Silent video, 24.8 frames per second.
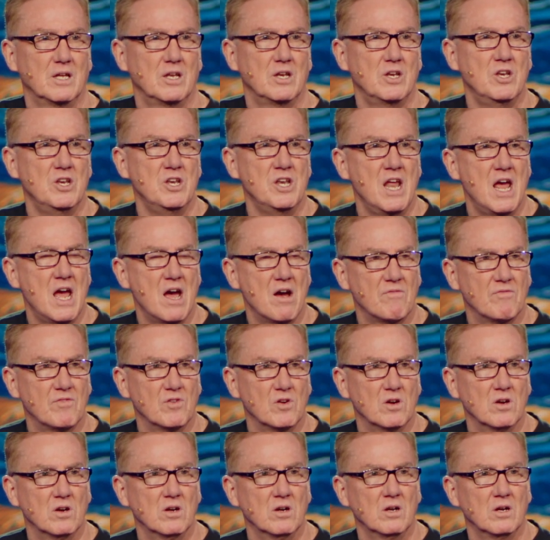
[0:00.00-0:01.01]

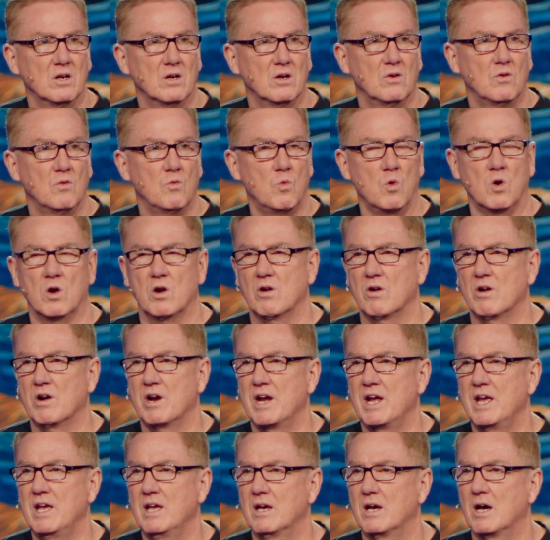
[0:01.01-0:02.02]
Never
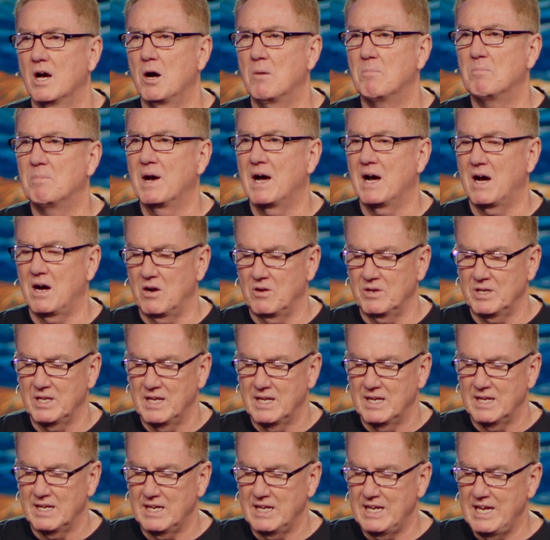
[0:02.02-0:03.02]
worry about
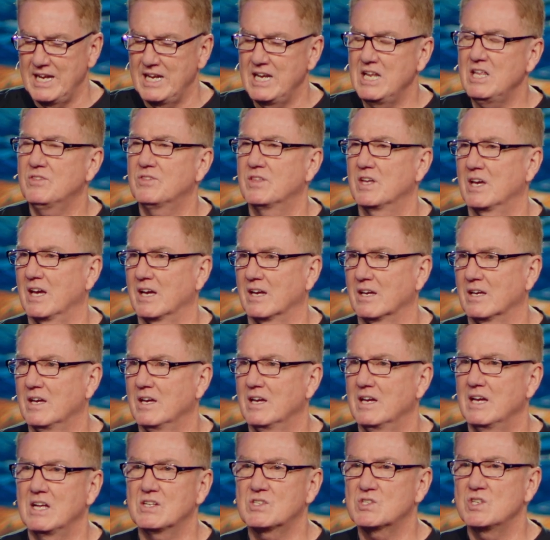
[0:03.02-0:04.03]
anything. Anything.
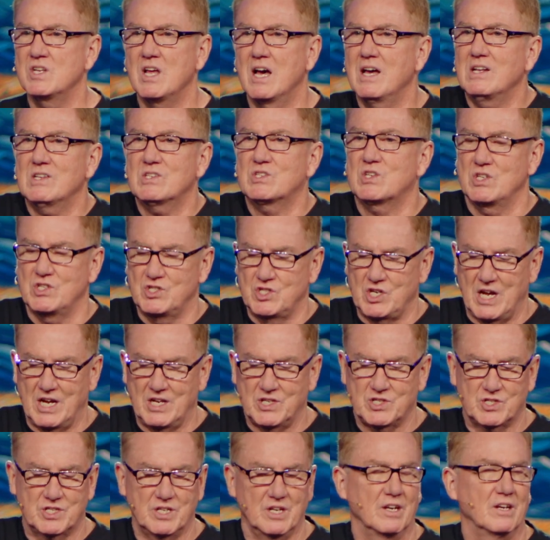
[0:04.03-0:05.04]
It's not a
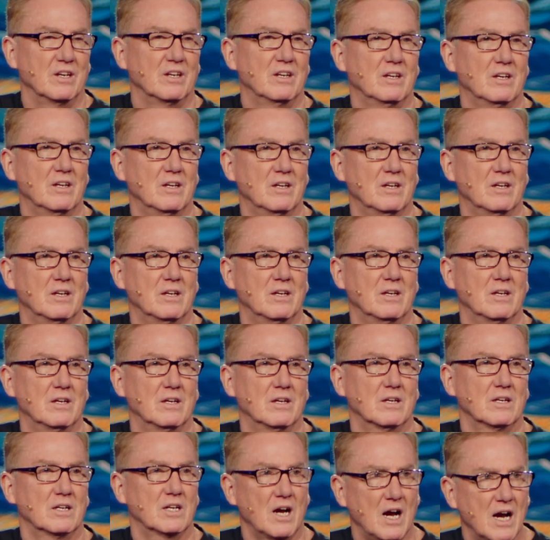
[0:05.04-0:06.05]
suggestion.
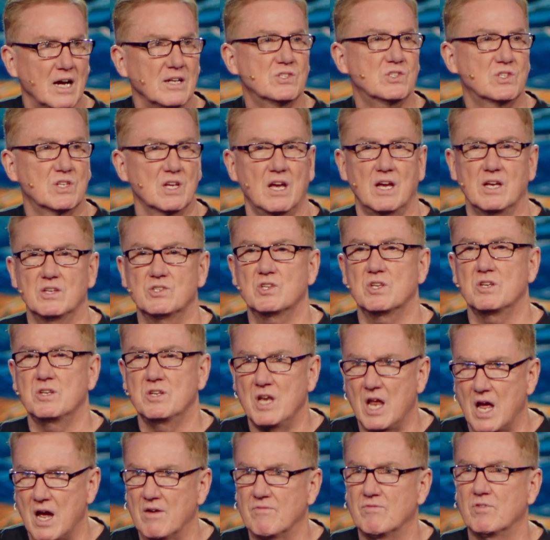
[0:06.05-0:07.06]
God says,
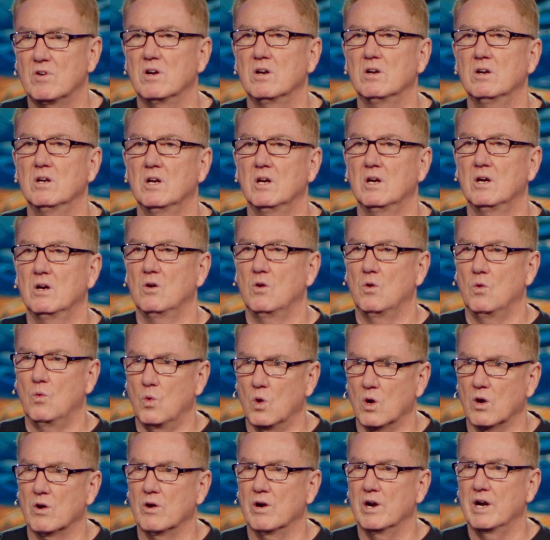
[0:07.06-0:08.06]
never
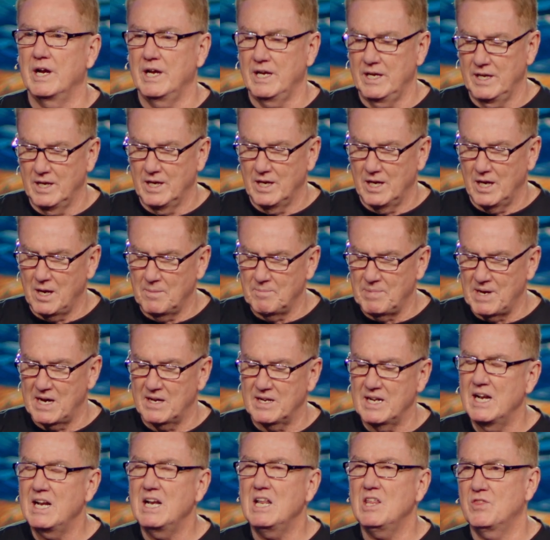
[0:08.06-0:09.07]
worry
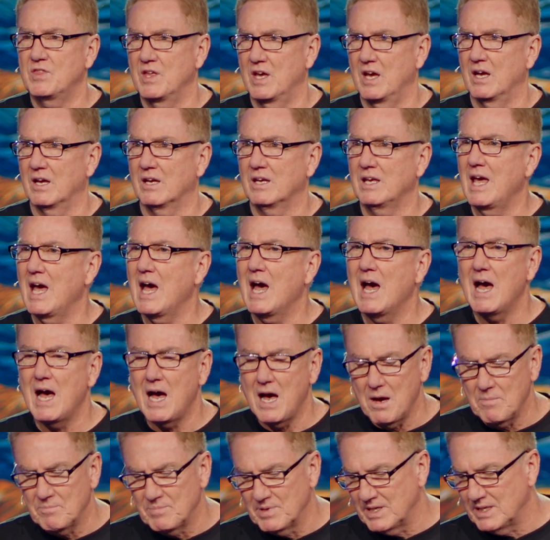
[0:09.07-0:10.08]
about anything.
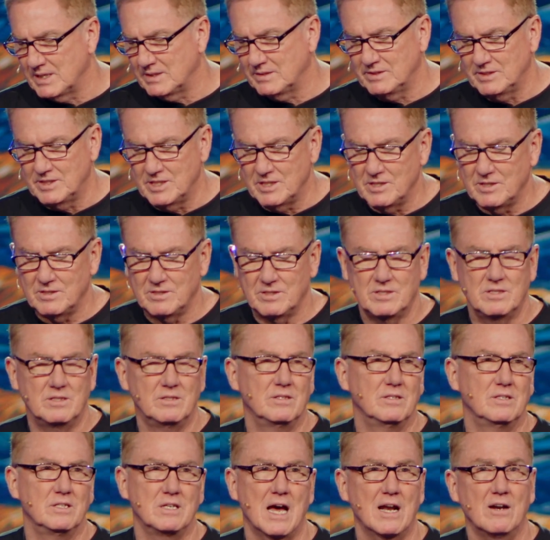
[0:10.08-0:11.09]
Yeah, but I
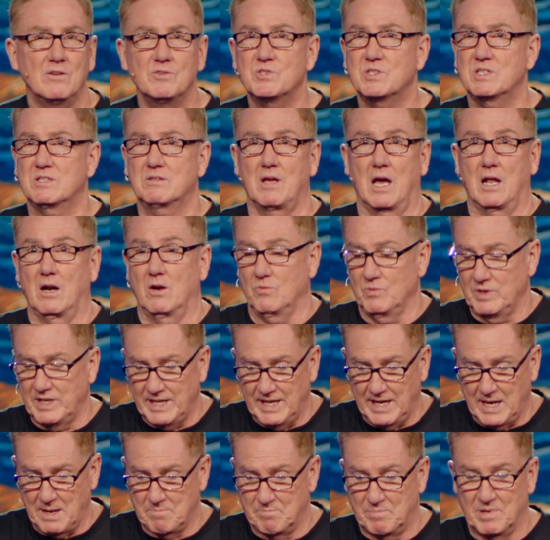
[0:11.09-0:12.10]
don't read
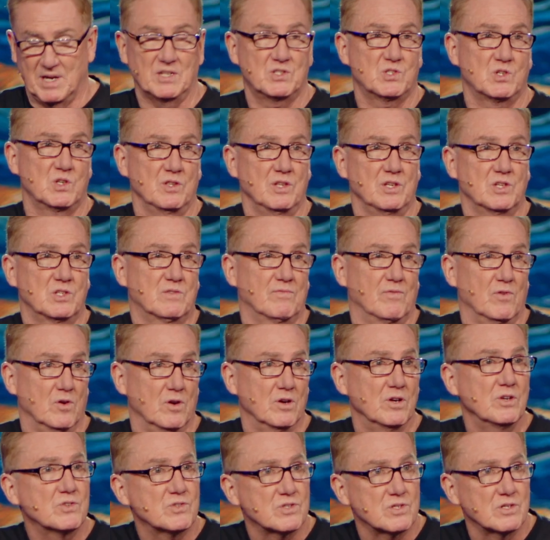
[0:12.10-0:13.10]
any buts in this
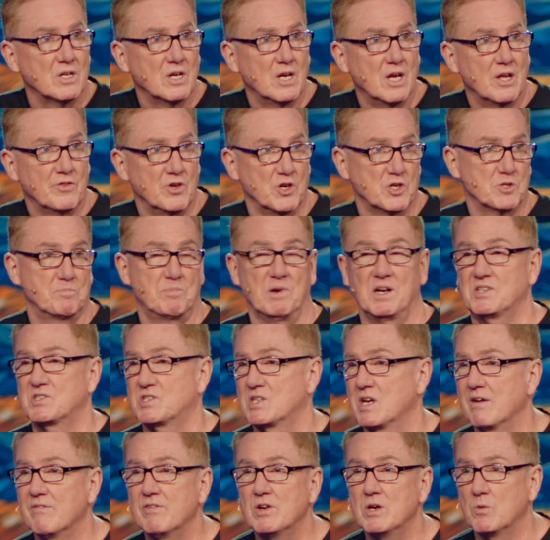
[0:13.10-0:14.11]
verse. There's
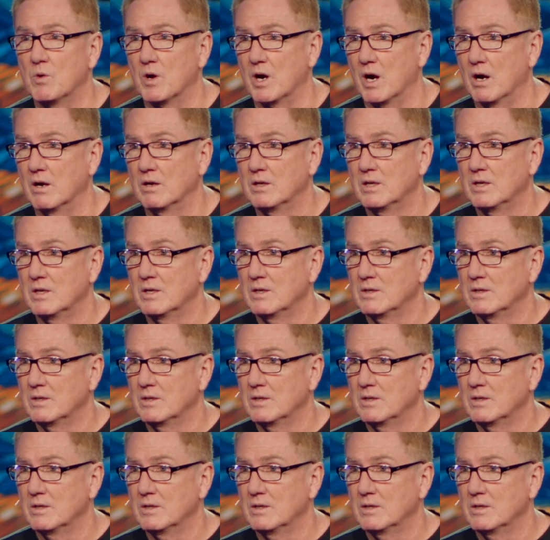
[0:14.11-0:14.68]
buts everywhere,